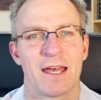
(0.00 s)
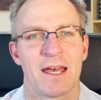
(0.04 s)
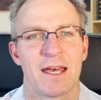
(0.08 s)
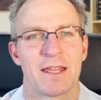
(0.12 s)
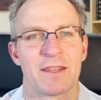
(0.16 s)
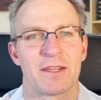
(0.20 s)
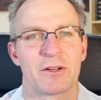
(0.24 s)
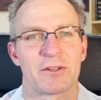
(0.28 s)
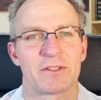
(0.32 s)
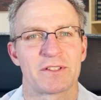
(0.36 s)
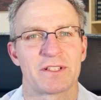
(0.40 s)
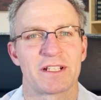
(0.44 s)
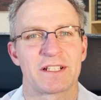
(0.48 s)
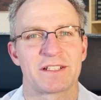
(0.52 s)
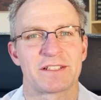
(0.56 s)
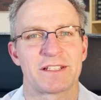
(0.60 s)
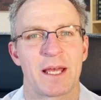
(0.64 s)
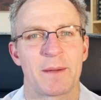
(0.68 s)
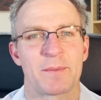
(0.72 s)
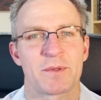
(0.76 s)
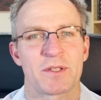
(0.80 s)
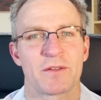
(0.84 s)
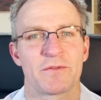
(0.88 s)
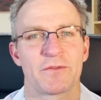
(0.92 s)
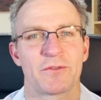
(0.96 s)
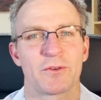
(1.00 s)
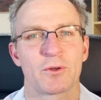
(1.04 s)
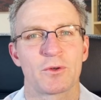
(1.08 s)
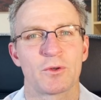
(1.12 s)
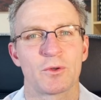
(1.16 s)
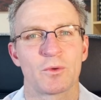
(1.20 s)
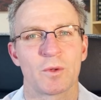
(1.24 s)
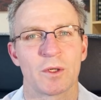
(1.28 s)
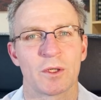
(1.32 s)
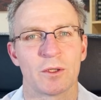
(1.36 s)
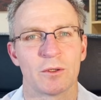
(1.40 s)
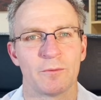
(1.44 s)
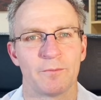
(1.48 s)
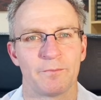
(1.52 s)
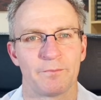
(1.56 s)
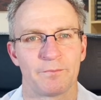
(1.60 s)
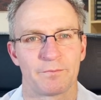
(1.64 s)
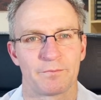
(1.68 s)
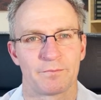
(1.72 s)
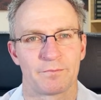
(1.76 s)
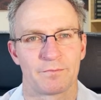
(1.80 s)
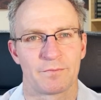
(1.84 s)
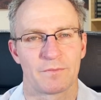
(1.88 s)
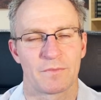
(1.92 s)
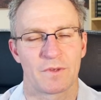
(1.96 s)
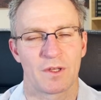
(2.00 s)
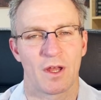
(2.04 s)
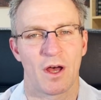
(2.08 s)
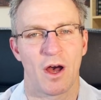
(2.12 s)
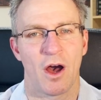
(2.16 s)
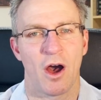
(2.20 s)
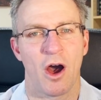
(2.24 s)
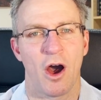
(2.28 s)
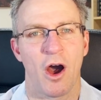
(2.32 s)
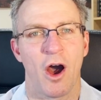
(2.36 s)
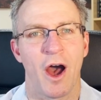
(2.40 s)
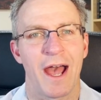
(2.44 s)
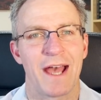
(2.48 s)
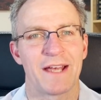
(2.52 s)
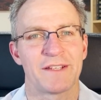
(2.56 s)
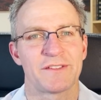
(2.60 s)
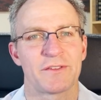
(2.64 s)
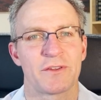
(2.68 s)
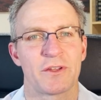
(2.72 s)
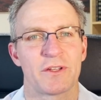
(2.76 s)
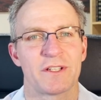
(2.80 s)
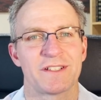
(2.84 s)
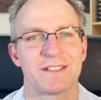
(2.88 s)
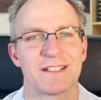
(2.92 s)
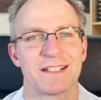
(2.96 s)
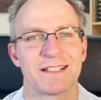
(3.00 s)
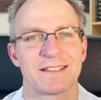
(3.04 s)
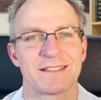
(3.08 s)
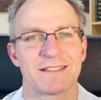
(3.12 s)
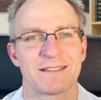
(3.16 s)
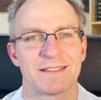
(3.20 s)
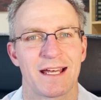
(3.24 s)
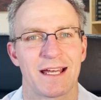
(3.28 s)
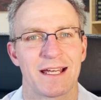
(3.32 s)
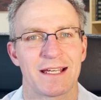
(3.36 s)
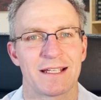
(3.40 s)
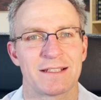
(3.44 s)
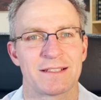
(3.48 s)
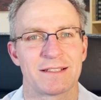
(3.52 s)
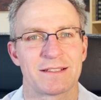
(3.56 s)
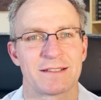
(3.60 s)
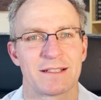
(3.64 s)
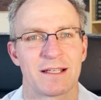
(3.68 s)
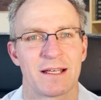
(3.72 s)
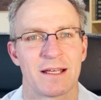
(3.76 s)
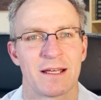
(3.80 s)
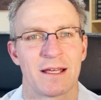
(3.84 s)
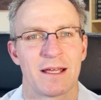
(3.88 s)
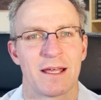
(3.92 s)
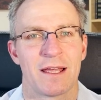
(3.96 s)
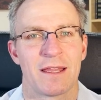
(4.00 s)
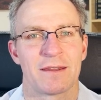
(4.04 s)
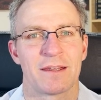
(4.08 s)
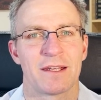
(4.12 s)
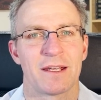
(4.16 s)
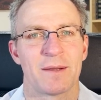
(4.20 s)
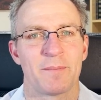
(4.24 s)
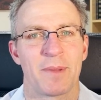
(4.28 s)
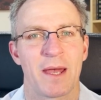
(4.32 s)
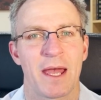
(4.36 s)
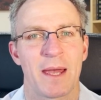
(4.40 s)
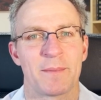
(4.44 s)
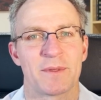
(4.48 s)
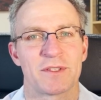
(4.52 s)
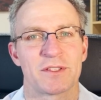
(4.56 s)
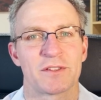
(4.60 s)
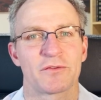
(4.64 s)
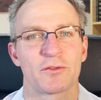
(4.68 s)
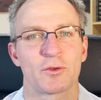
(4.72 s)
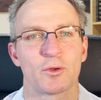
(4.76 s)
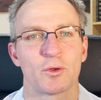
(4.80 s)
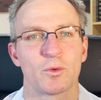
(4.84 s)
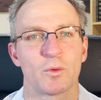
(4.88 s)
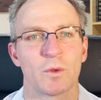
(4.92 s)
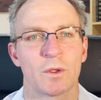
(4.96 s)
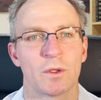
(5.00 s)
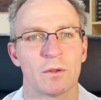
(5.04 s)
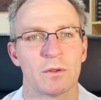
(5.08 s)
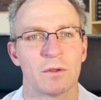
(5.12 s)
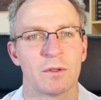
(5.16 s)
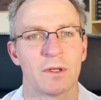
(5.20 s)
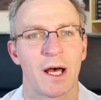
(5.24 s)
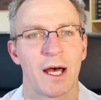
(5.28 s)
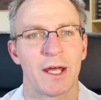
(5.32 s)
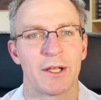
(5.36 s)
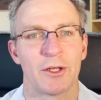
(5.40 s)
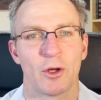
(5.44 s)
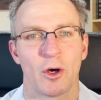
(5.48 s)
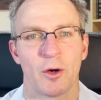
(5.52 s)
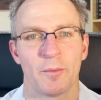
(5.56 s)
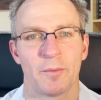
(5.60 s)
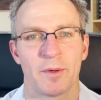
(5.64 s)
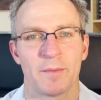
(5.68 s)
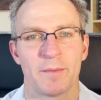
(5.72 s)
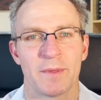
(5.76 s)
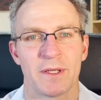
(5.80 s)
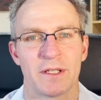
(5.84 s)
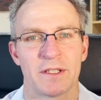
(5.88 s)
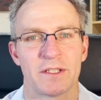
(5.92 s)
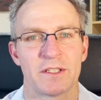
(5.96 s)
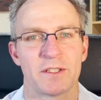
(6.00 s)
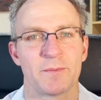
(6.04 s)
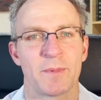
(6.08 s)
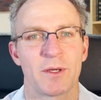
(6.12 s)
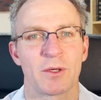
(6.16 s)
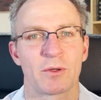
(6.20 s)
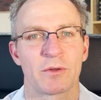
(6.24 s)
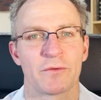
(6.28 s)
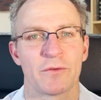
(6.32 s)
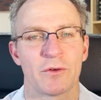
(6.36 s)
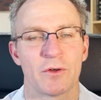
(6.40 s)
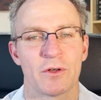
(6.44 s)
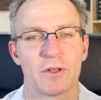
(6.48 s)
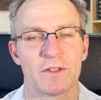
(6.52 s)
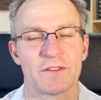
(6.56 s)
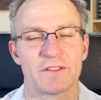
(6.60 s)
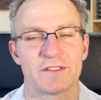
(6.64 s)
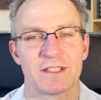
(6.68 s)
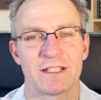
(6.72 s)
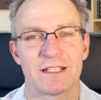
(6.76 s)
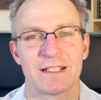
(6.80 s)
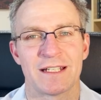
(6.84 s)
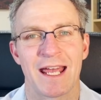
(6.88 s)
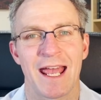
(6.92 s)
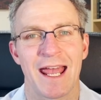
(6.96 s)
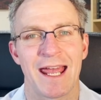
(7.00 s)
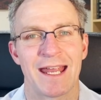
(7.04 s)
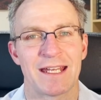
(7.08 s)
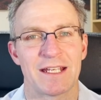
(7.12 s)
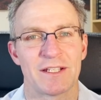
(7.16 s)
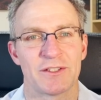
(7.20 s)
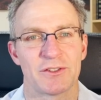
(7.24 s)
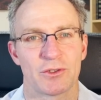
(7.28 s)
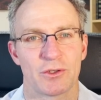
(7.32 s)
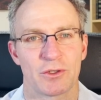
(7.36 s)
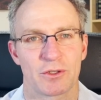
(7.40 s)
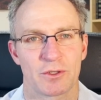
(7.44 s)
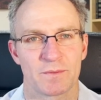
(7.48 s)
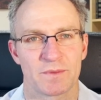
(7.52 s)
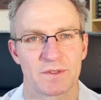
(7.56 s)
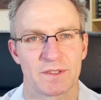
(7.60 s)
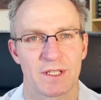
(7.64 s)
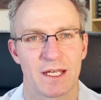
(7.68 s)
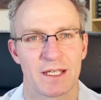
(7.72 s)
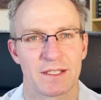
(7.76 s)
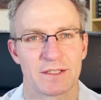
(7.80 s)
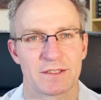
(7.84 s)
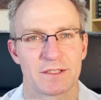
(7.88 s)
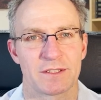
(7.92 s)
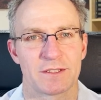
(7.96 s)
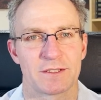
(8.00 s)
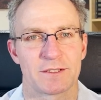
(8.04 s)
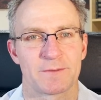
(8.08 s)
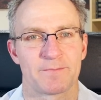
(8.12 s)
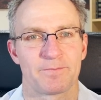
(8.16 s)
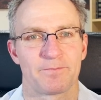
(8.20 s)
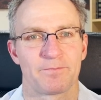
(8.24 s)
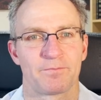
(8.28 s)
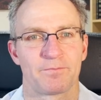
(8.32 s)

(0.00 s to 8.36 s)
There is an exception for goodwill. IAS 36 states that impairments of goodwill are not permitted to be reversed in any circumstances.